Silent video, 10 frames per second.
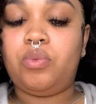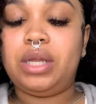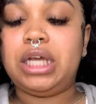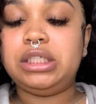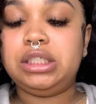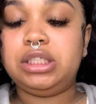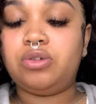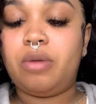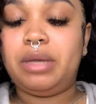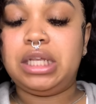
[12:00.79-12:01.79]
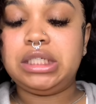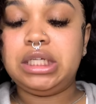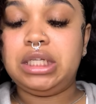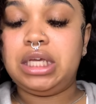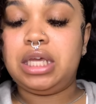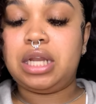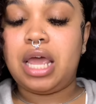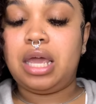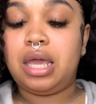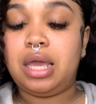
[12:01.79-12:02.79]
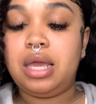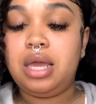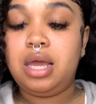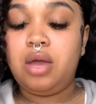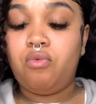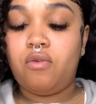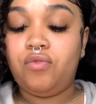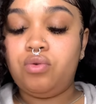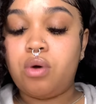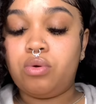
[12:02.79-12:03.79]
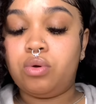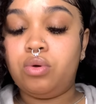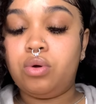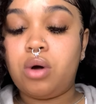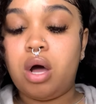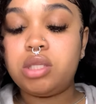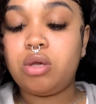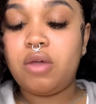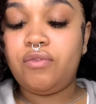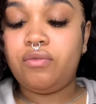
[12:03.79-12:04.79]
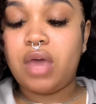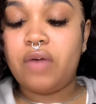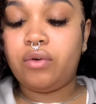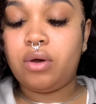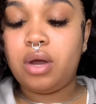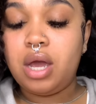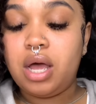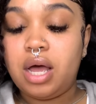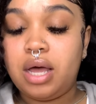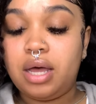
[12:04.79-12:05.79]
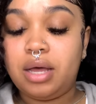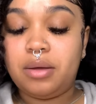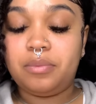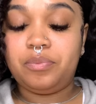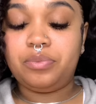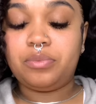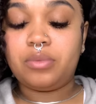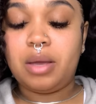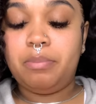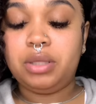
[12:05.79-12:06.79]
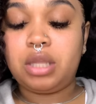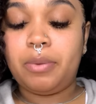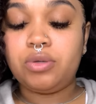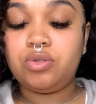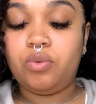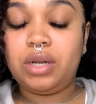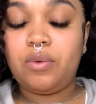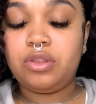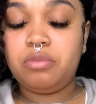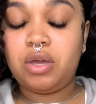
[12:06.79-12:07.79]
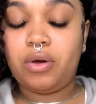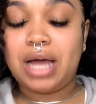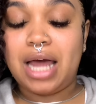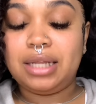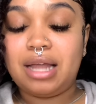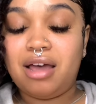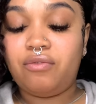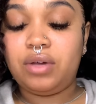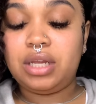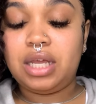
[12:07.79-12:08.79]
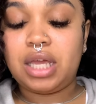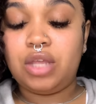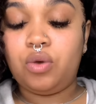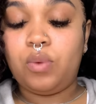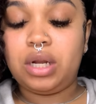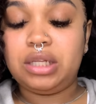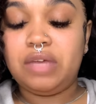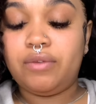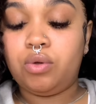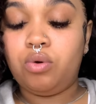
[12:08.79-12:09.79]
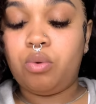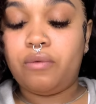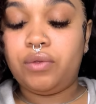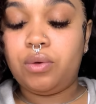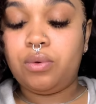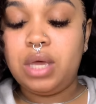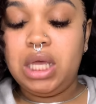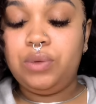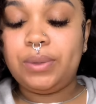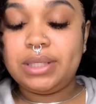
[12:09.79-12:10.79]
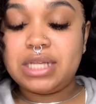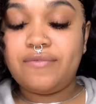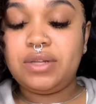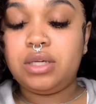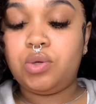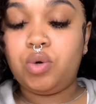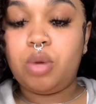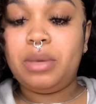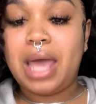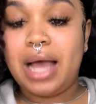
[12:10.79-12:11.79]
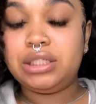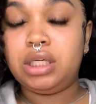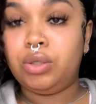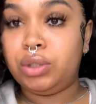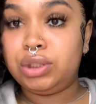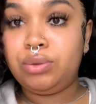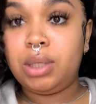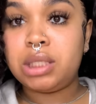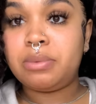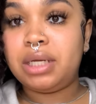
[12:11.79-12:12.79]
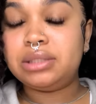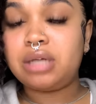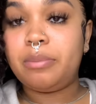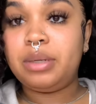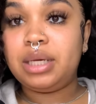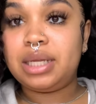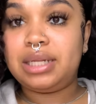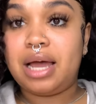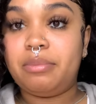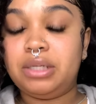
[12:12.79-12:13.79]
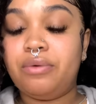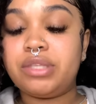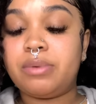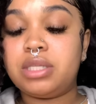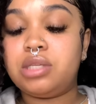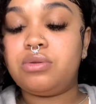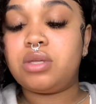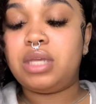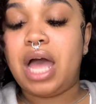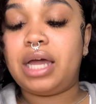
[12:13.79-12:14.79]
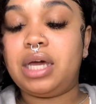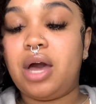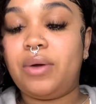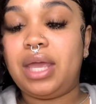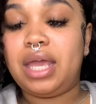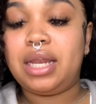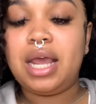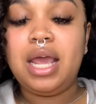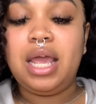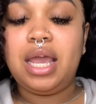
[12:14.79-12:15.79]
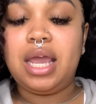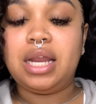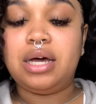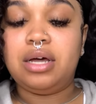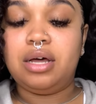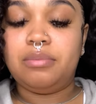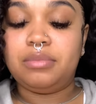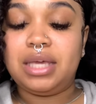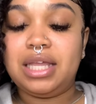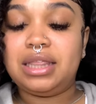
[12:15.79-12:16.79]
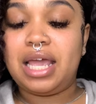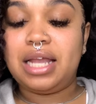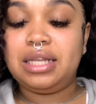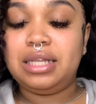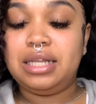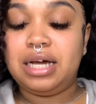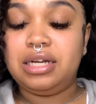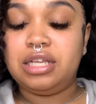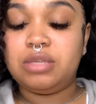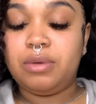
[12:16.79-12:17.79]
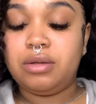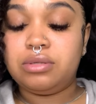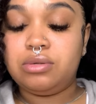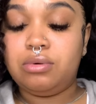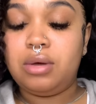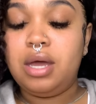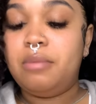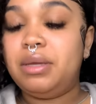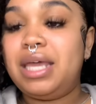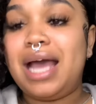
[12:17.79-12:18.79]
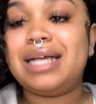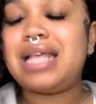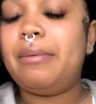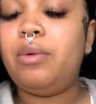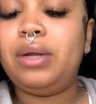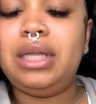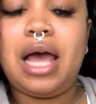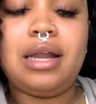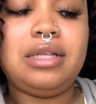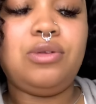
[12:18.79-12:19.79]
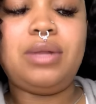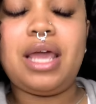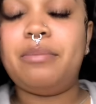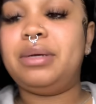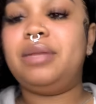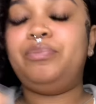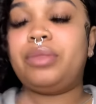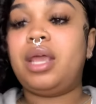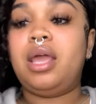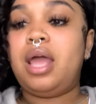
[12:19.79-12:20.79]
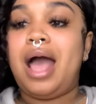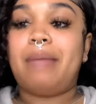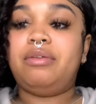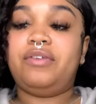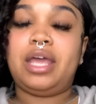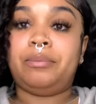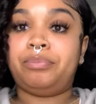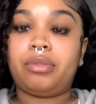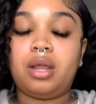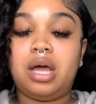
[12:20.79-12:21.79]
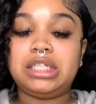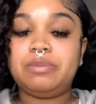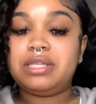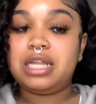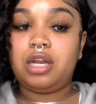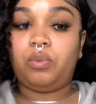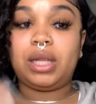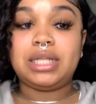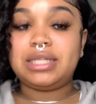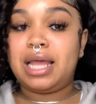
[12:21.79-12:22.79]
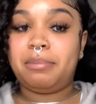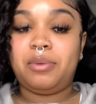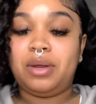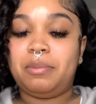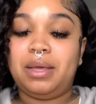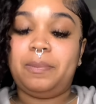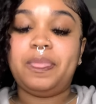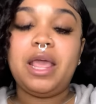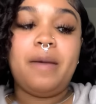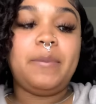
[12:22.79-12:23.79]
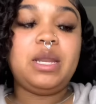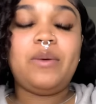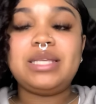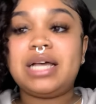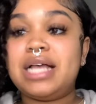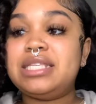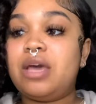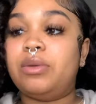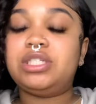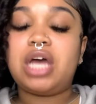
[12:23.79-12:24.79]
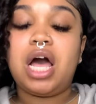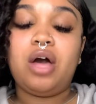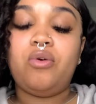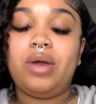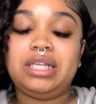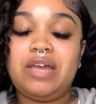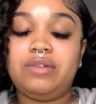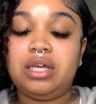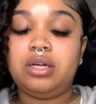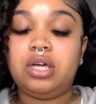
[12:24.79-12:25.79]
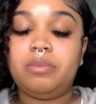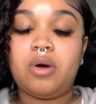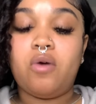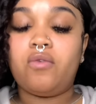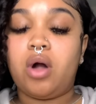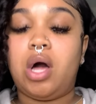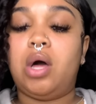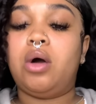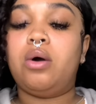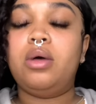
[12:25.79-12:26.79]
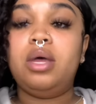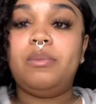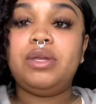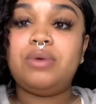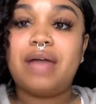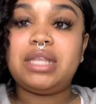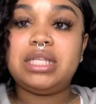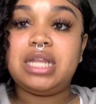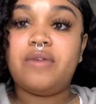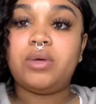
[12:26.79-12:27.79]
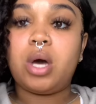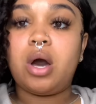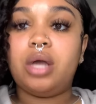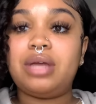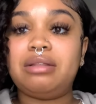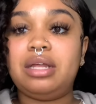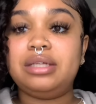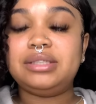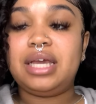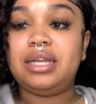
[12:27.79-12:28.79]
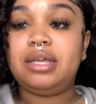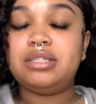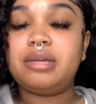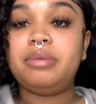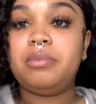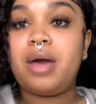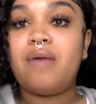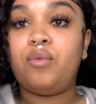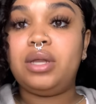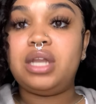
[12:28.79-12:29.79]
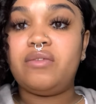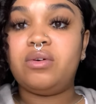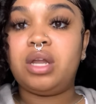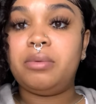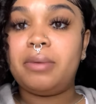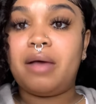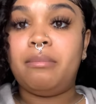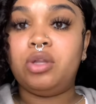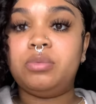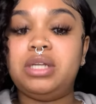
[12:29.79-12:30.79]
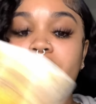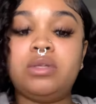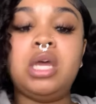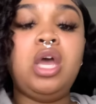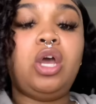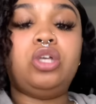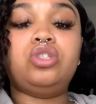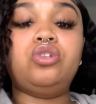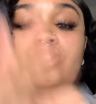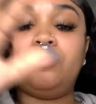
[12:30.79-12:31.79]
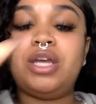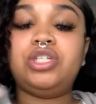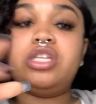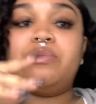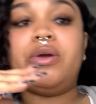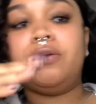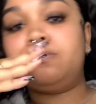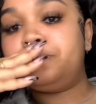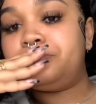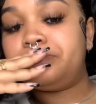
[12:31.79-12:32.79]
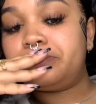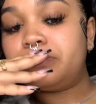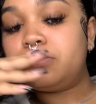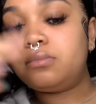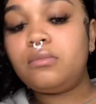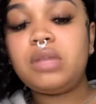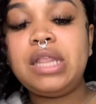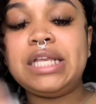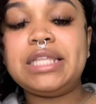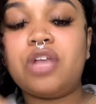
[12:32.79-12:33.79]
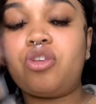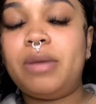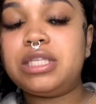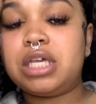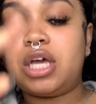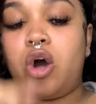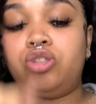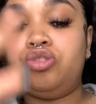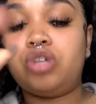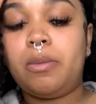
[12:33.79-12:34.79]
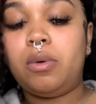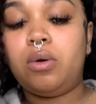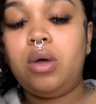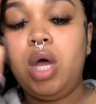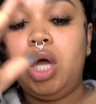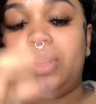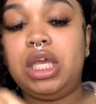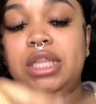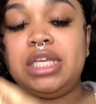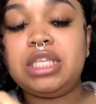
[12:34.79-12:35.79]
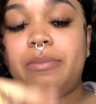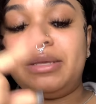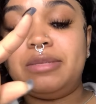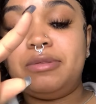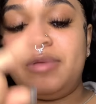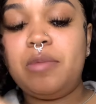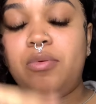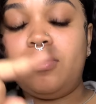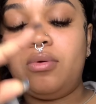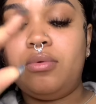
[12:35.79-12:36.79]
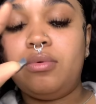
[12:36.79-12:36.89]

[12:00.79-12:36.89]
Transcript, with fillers: reading. She's showing me that she did a review on Google. Also, if you've ever um, booked a personal reading with me or got a live reading and you want to leave a Google review, you can definitely Google me, Ashley Allure Studios. I'm going to start putting it down below as well, too, so y'all can go ahead and um, get that done as well, too. But, yeah, because I be wanting y'all to do that, but I be forgetting. I just be sending the readings and that be what it be. But anyways, like I said, with y'all who are leveling up overall, we do have the Devil card. You have to understand that some people have one devil, other people have multiple devils. And in certain situations where these things are meant to cause you trouble, these could be people,